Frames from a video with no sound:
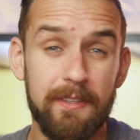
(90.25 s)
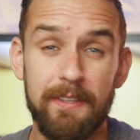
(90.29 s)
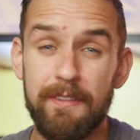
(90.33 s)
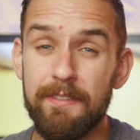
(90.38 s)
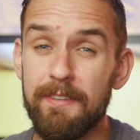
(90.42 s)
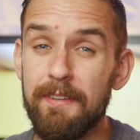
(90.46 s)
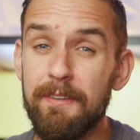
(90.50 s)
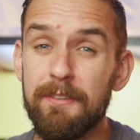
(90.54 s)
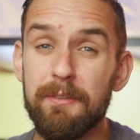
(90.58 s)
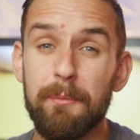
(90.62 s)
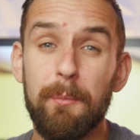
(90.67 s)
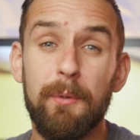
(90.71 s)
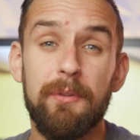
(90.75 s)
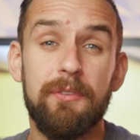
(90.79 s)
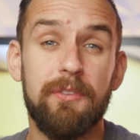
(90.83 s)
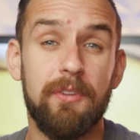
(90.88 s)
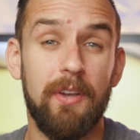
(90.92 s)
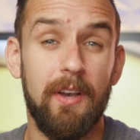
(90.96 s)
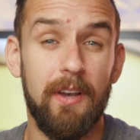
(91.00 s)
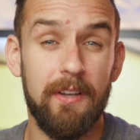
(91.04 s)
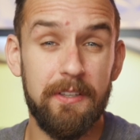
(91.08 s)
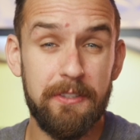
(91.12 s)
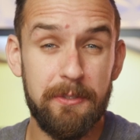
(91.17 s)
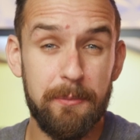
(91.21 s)
it seems the most
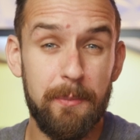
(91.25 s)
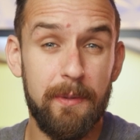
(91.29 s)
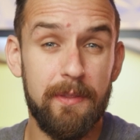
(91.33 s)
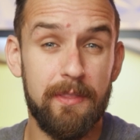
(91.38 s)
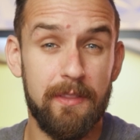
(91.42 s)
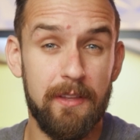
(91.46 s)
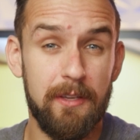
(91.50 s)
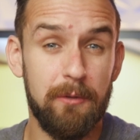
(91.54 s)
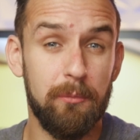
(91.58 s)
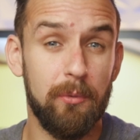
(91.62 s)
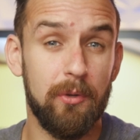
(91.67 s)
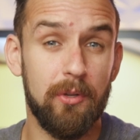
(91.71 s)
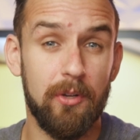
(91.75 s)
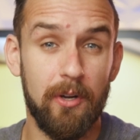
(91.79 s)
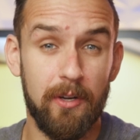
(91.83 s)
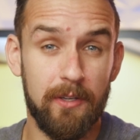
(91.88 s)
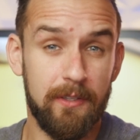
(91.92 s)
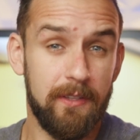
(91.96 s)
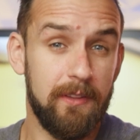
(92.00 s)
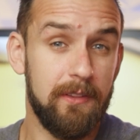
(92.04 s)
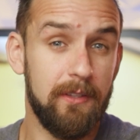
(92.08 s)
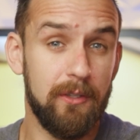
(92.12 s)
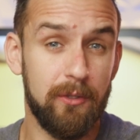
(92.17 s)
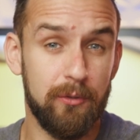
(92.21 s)
talked about thing
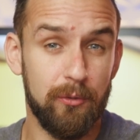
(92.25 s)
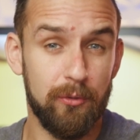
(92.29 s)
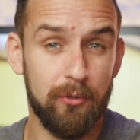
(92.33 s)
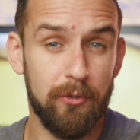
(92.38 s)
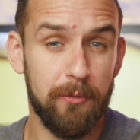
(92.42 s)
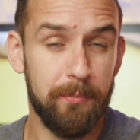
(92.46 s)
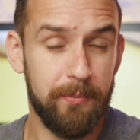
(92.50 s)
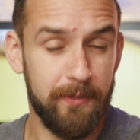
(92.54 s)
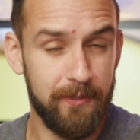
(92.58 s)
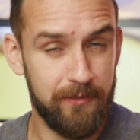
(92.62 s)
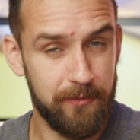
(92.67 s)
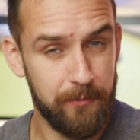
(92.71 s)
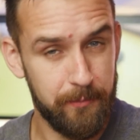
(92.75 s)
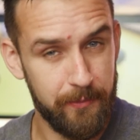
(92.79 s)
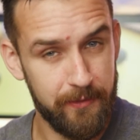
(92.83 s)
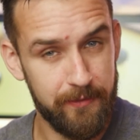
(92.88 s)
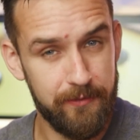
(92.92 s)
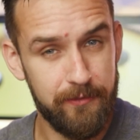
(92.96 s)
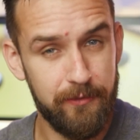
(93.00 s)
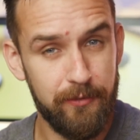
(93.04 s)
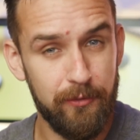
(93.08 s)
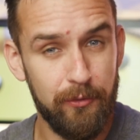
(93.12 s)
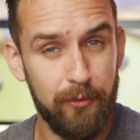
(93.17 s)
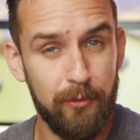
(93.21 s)
regarding the Google Pixel
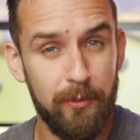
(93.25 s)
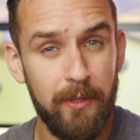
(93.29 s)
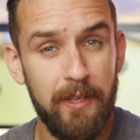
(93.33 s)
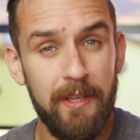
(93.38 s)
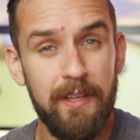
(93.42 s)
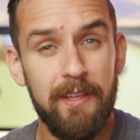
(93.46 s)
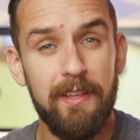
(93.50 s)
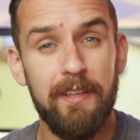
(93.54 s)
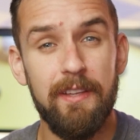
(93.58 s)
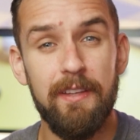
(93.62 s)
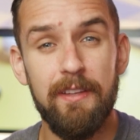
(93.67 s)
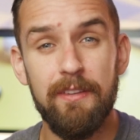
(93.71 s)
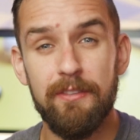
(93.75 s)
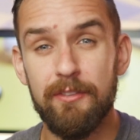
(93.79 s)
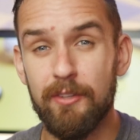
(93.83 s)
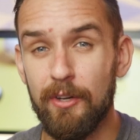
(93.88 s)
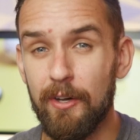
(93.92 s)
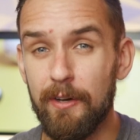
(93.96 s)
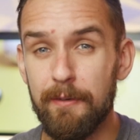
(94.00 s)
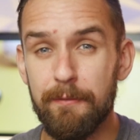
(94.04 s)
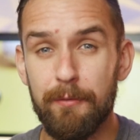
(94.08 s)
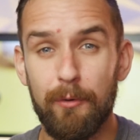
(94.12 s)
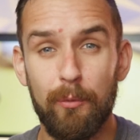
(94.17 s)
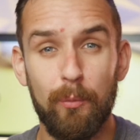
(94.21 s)
Buds 2 is
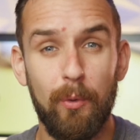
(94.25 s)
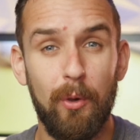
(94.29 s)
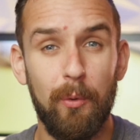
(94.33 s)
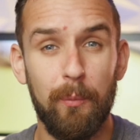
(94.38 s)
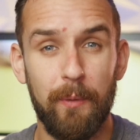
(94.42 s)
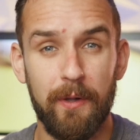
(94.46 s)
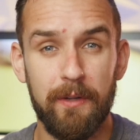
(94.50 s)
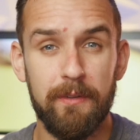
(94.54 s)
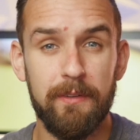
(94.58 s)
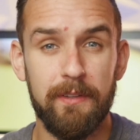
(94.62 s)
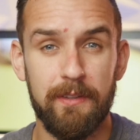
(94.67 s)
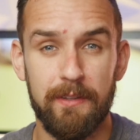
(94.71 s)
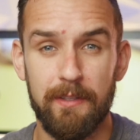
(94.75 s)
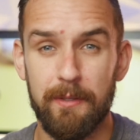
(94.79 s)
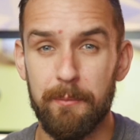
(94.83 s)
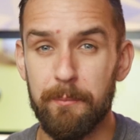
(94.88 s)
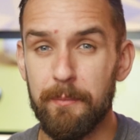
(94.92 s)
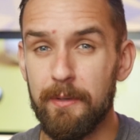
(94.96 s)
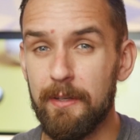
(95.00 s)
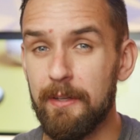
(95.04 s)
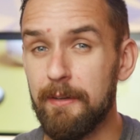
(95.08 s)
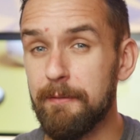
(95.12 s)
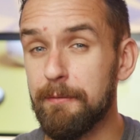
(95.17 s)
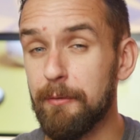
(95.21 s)
comfort while wearing them.
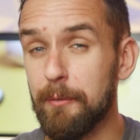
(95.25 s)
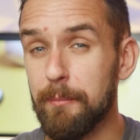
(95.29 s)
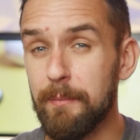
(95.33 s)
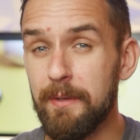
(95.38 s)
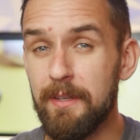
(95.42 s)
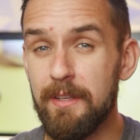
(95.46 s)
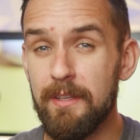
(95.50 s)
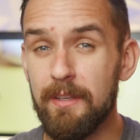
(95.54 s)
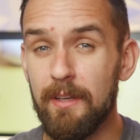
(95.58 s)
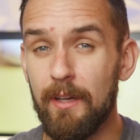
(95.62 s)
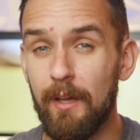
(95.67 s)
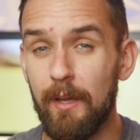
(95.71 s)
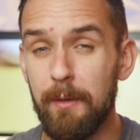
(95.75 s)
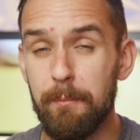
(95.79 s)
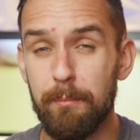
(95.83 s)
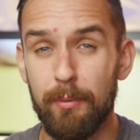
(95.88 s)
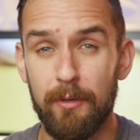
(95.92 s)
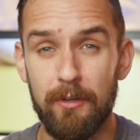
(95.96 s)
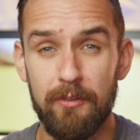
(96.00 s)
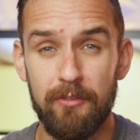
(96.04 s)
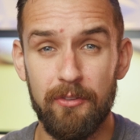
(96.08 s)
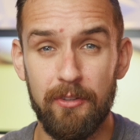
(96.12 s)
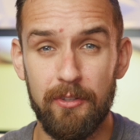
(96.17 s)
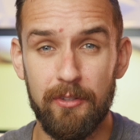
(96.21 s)
And for me, I
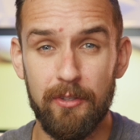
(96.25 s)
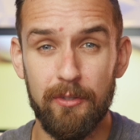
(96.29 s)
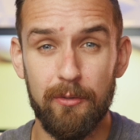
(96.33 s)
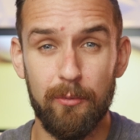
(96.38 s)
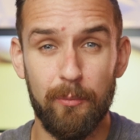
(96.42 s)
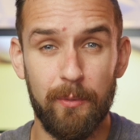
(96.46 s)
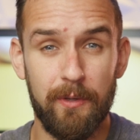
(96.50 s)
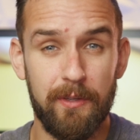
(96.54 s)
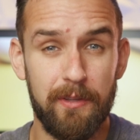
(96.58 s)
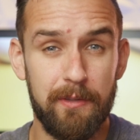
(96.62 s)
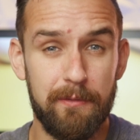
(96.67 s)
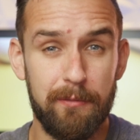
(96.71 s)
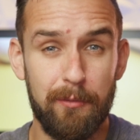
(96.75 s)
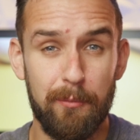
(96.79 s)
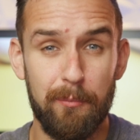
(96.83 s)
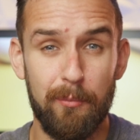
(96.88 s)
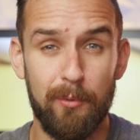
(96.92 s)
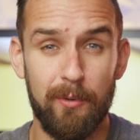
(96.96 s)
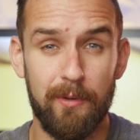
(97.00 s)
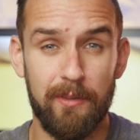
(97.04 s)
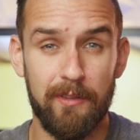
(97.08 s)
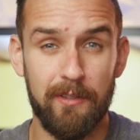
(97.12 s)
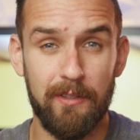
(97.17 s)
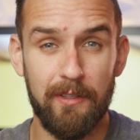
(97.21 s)
personally couldn't wear them for
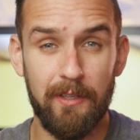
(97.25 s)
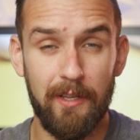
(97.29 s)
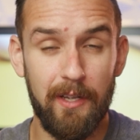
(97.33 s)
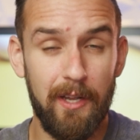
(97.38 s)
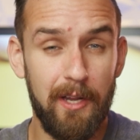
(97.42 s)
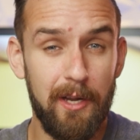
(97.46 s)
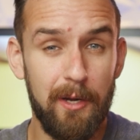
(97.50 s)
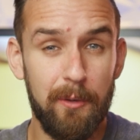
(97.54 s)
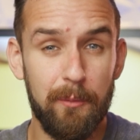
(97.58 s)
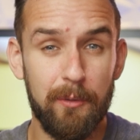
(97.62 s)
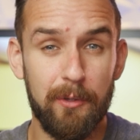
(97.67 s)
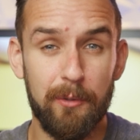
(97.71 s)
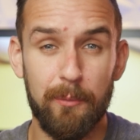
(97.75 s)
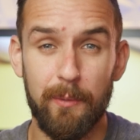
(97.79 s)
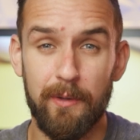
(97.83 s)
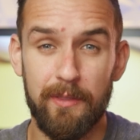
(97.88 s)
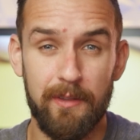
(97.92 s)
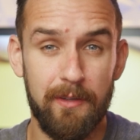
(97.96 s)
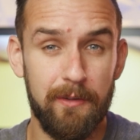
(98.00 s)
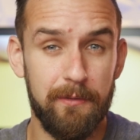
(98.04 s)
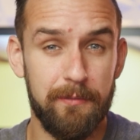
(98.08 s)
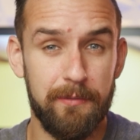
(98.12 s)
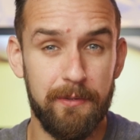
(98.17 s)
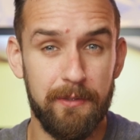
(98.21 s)
more than an hour
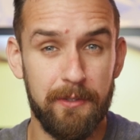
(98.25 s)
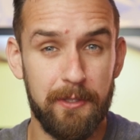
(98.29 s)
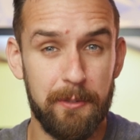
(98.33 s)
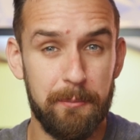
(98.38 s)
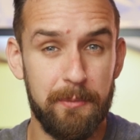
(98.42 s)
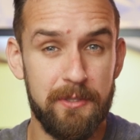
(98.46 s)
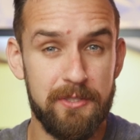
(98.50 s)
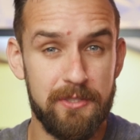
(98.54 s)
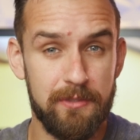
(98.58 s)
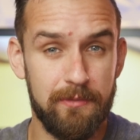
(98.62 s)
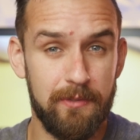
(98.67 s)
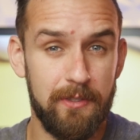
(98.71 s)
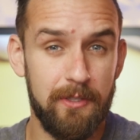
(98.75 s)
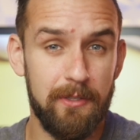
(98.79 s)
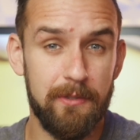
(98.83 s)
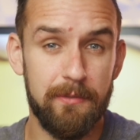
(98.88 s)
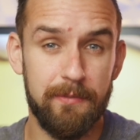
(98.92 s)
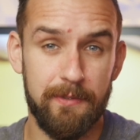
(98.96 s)
without feeling a bunch of ear